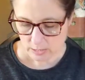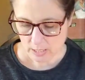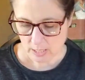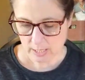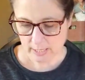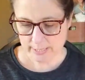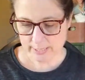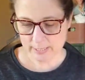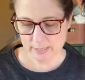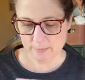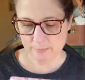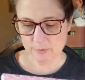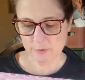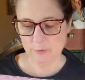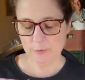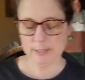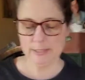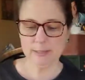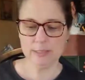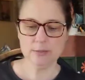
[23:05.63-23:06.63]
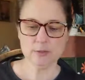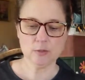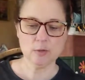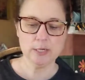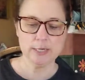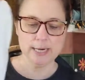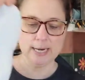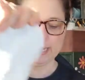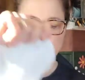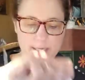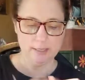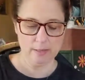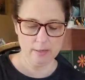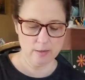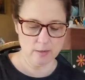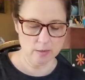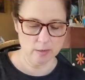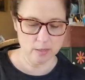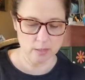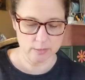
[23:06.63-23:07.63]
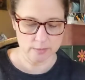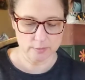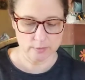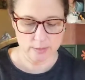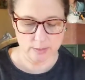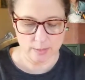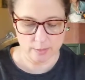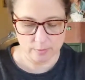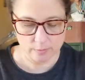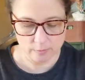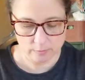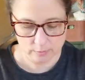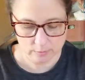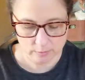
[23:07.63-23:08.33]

I am doing this on Ada also.